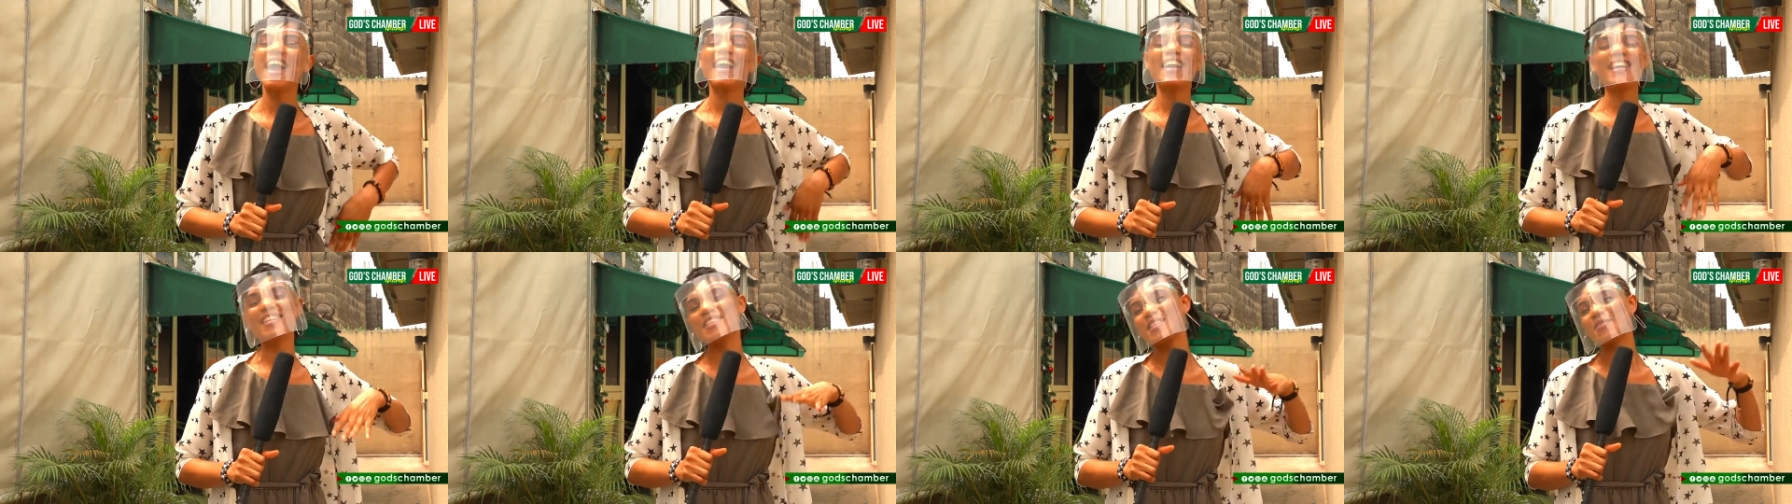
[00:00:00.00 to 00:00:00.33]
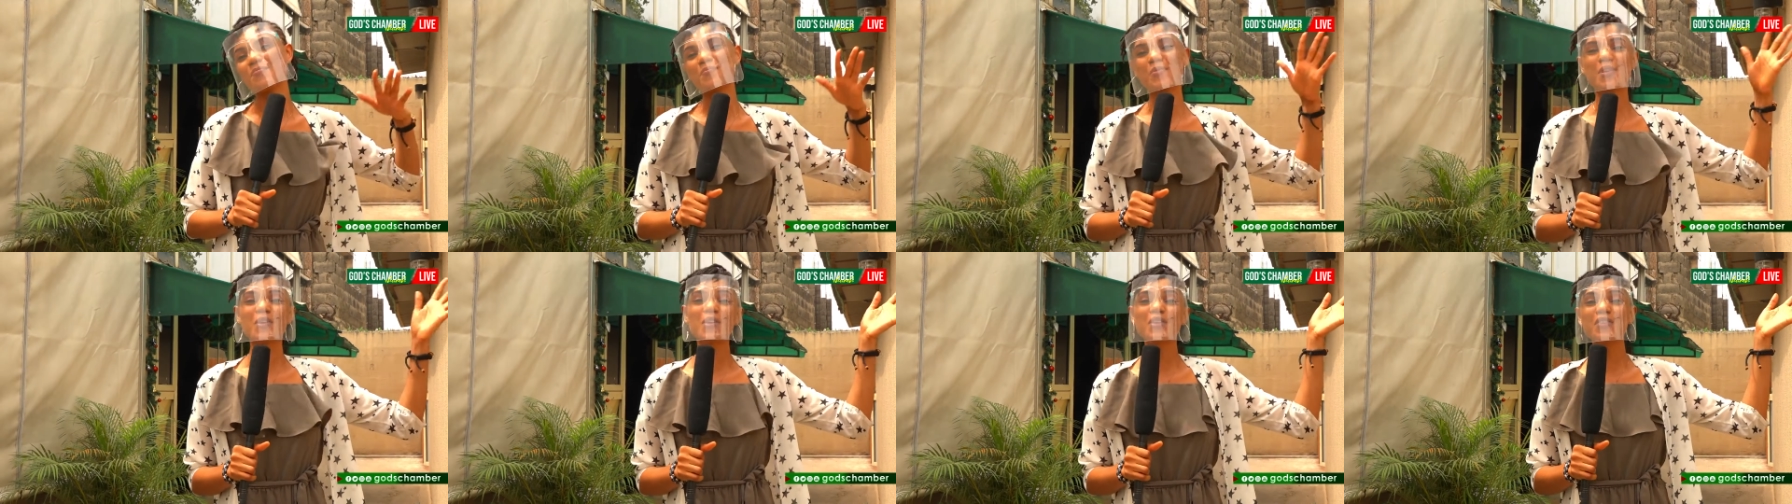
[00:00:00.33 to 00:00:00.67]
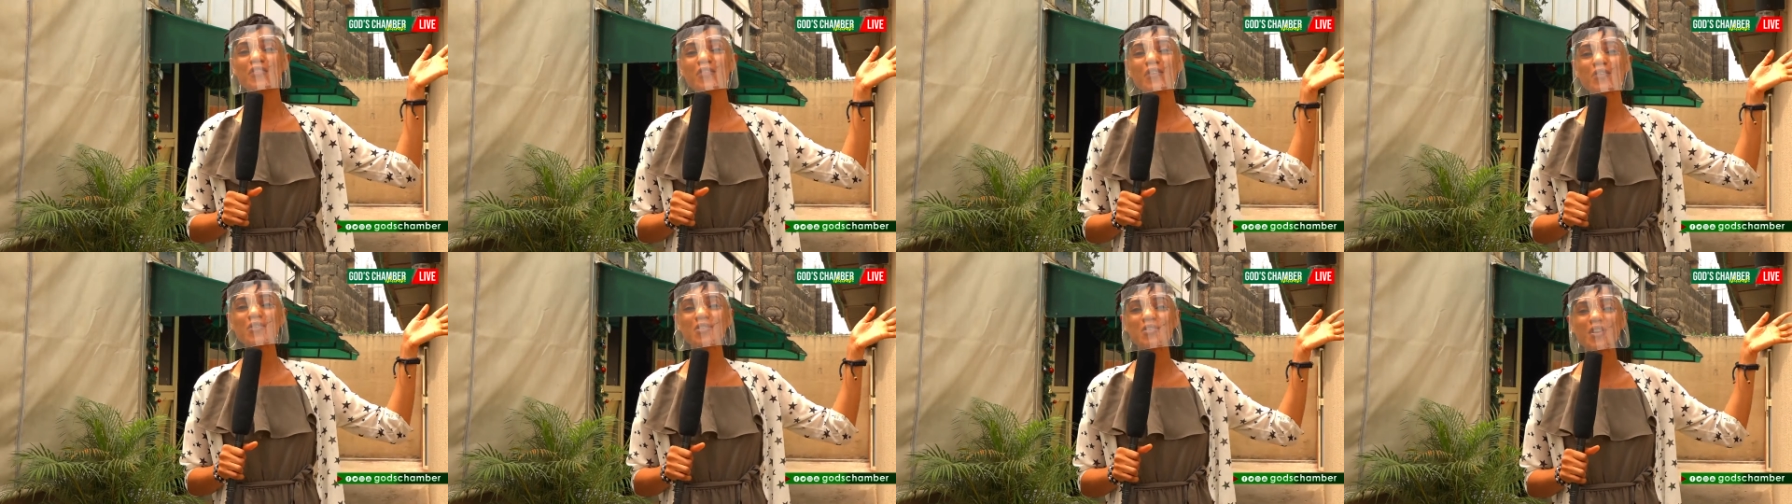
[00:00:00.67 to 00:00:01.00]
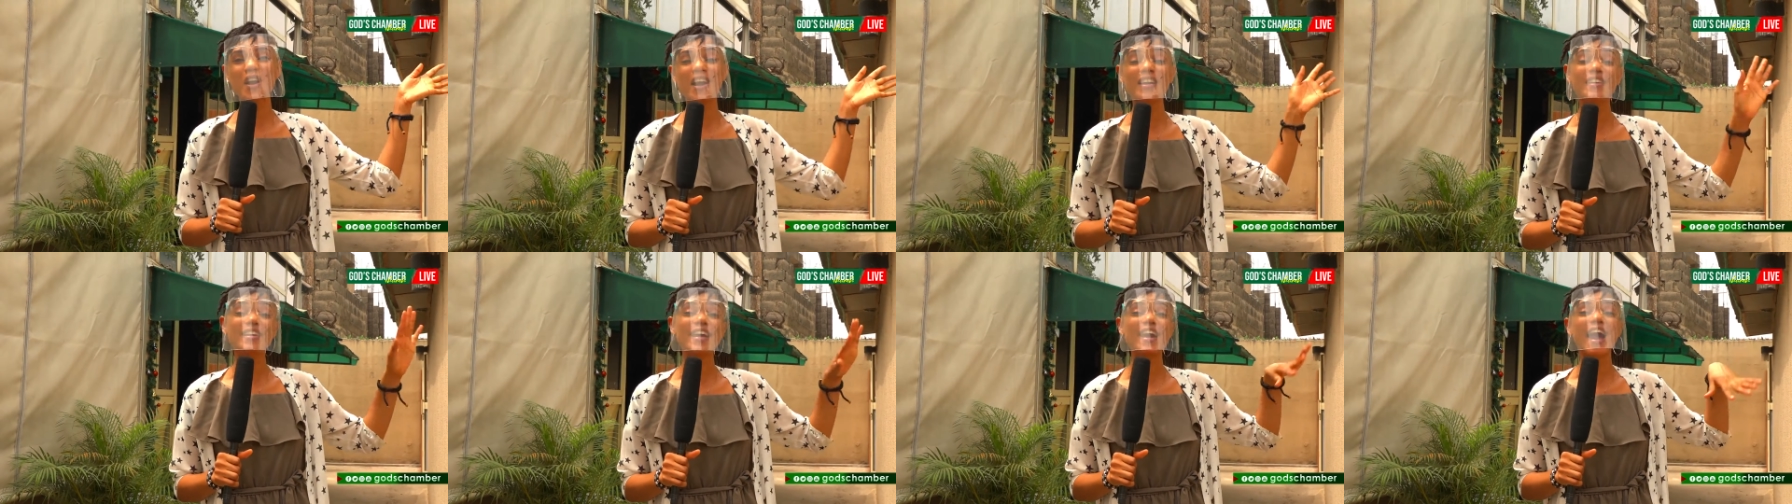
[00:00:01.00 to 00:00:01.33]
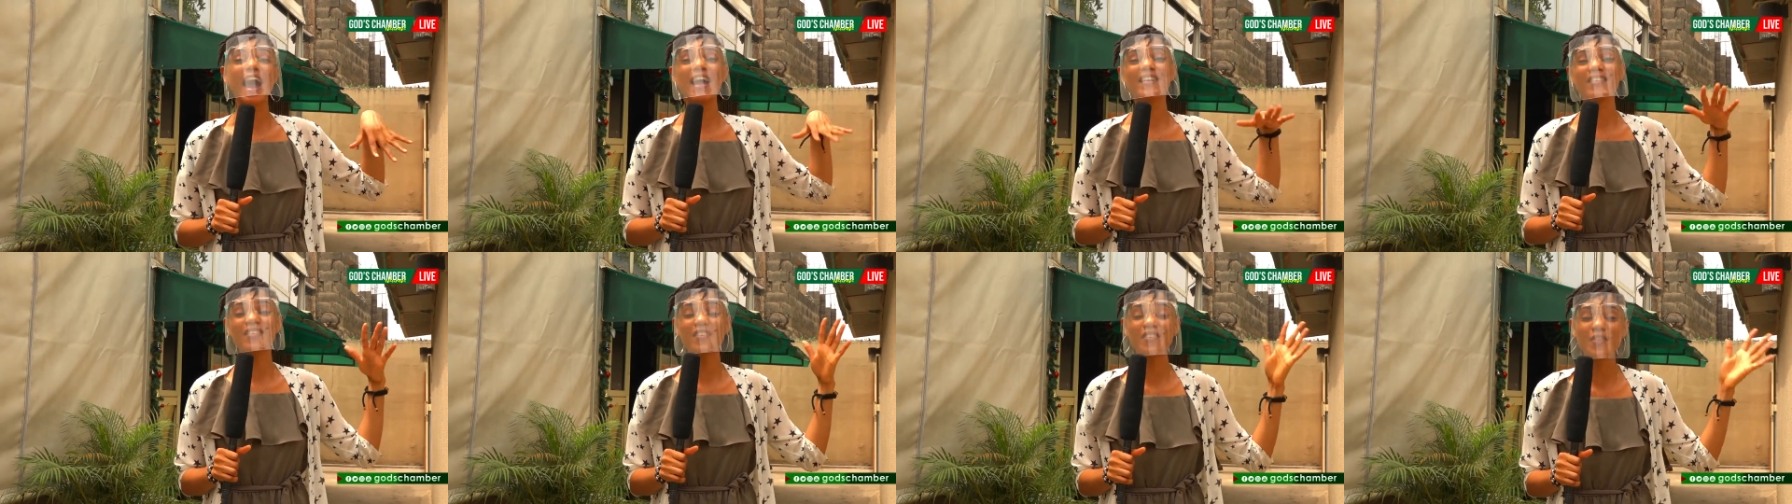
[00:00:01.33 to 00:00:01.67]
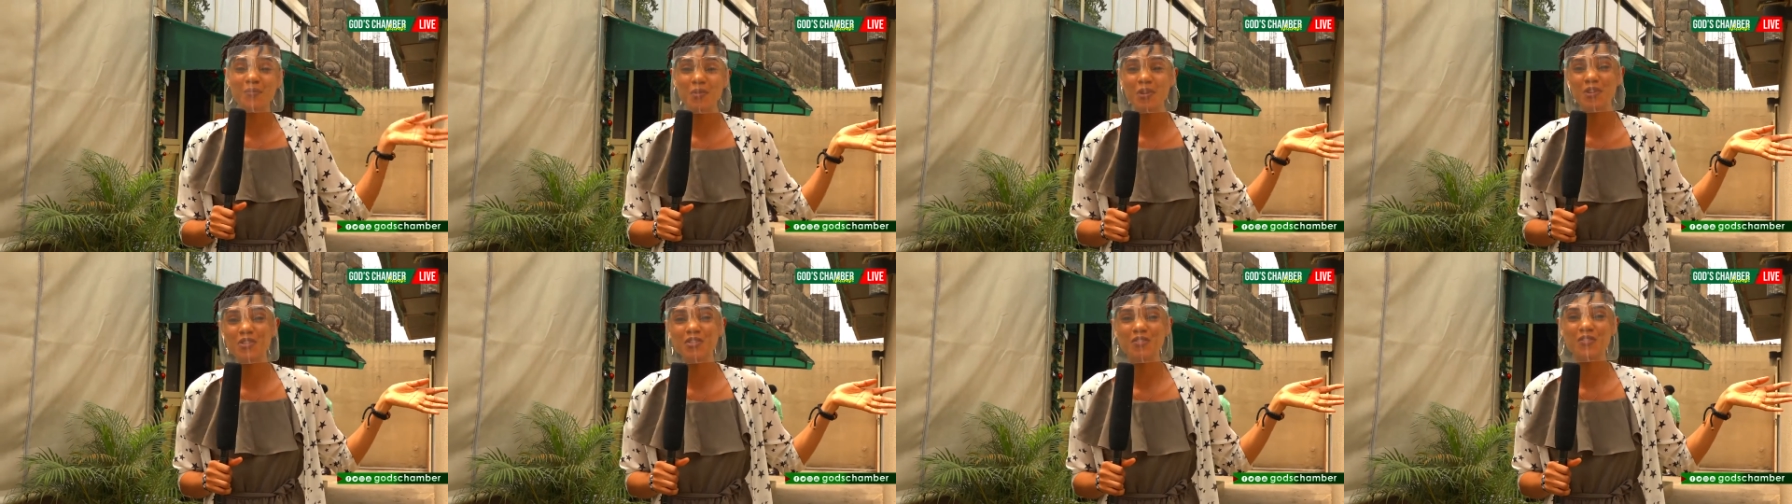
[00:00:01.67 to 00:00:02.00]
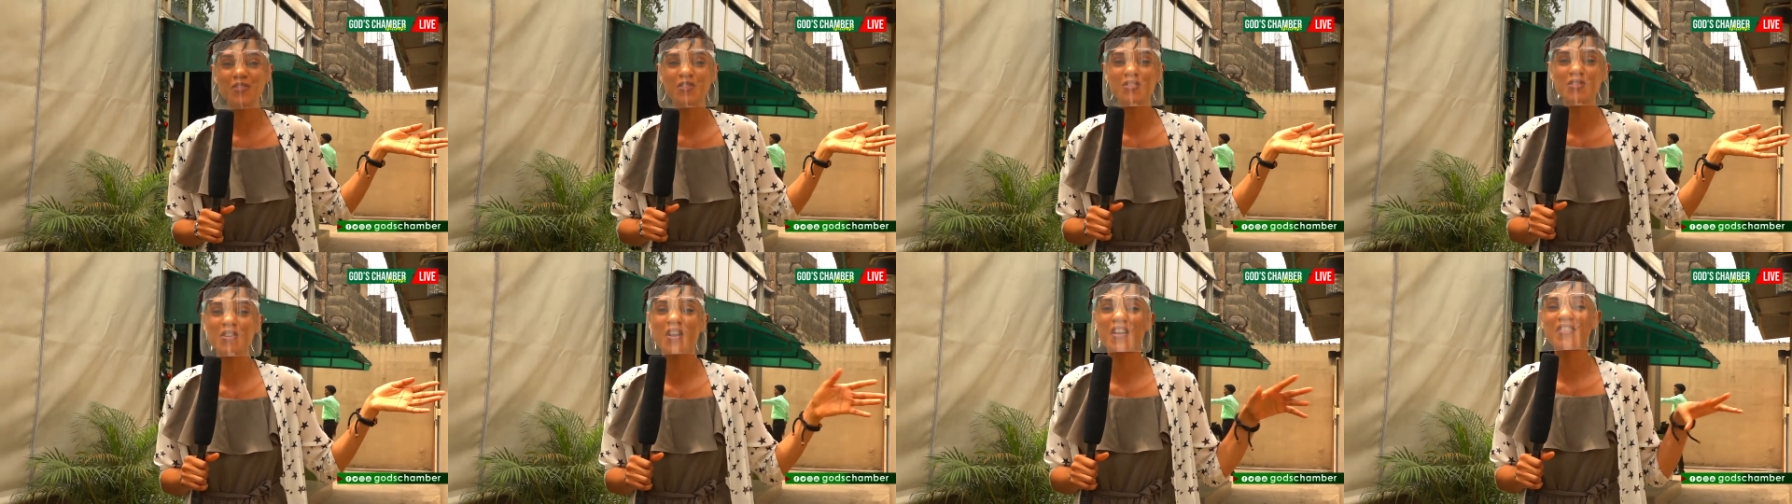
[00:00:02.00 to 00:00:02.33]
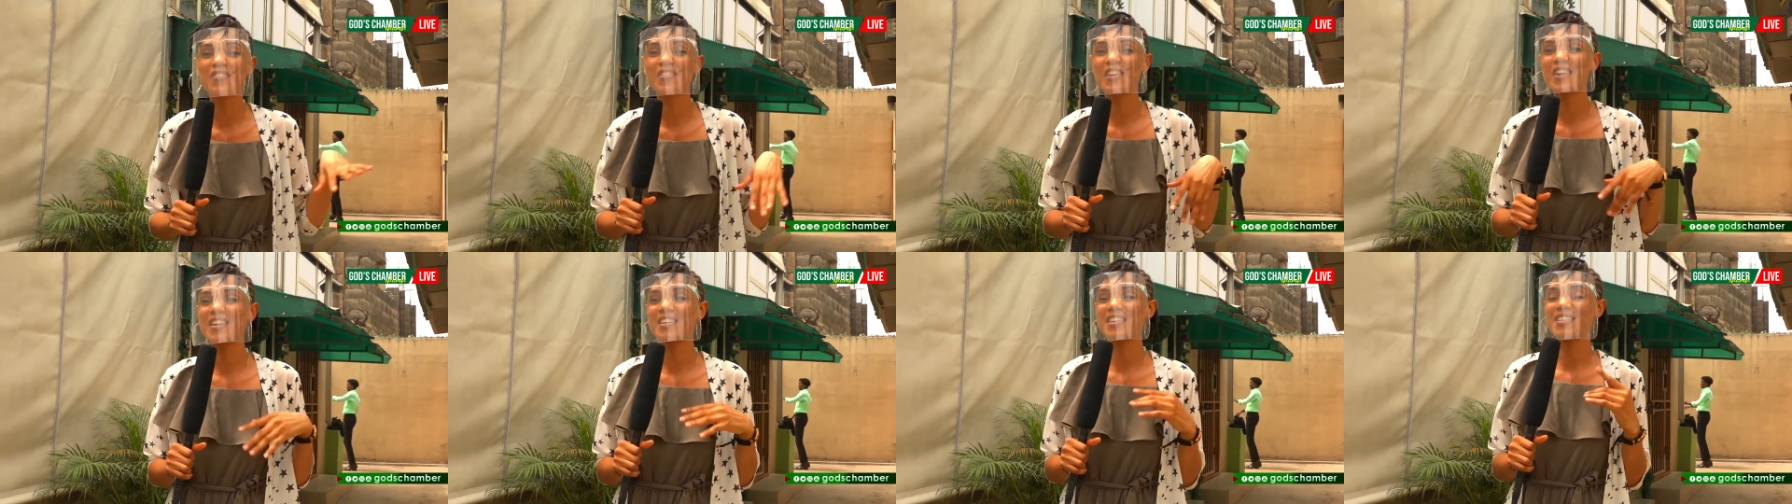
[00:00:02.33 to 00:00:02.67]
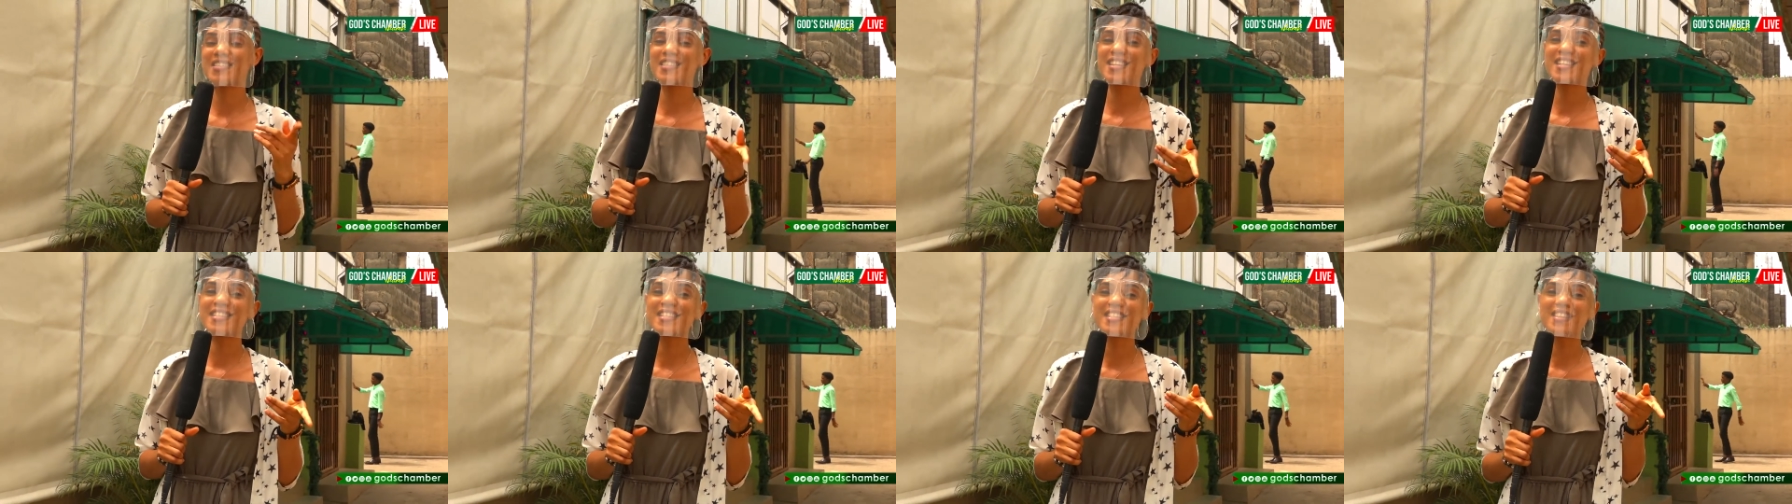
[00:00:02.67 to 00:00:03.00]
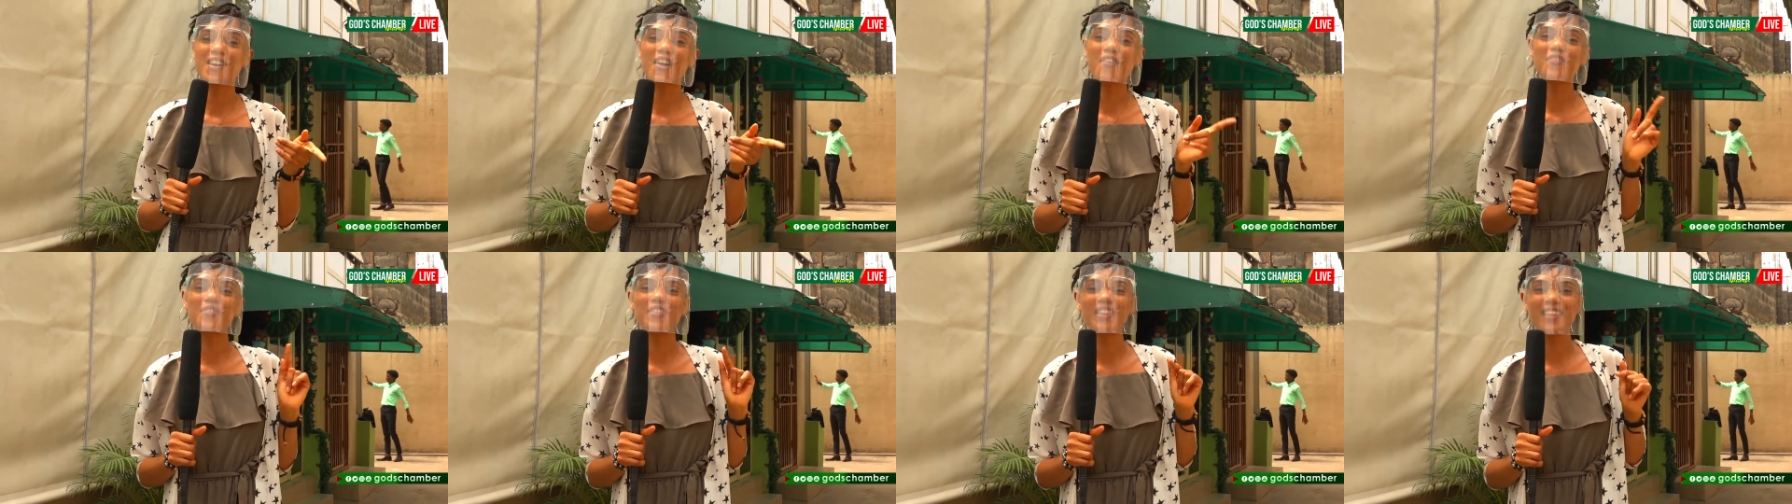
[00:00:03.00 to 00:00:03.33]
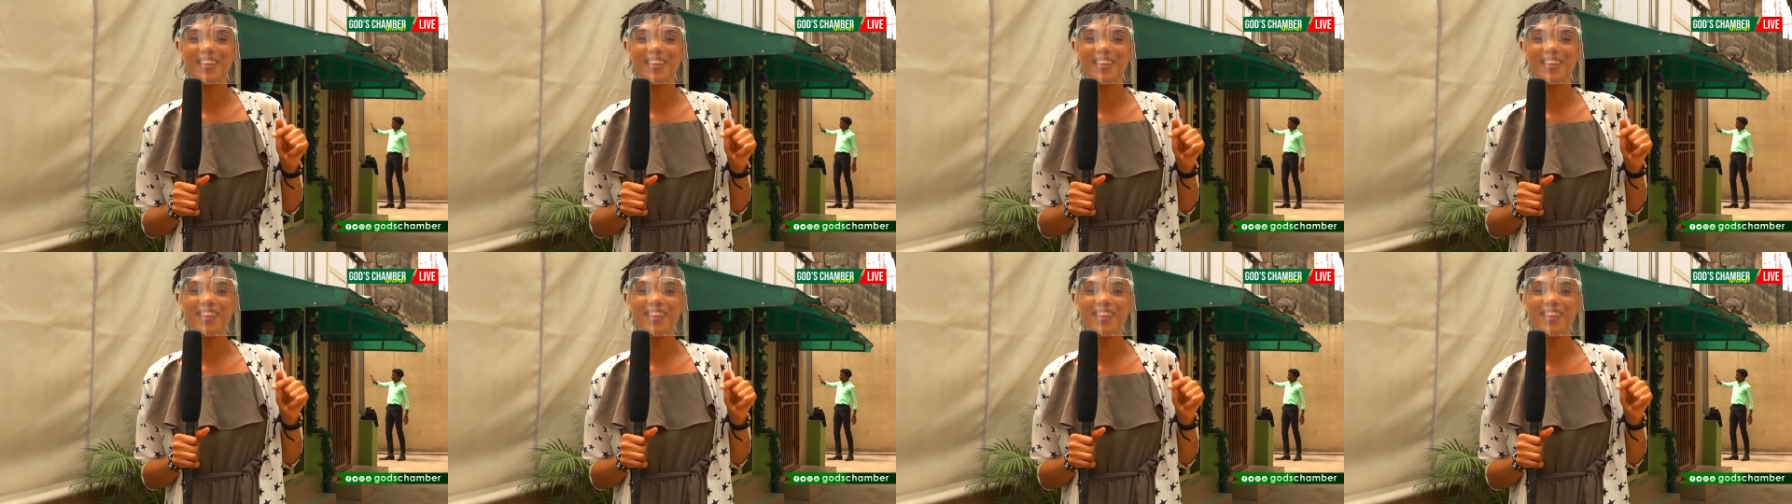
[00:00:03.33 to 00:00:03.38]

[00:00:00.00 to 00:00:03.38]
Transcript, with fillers: it's a beautiful sunday another beautiful sunday in the city of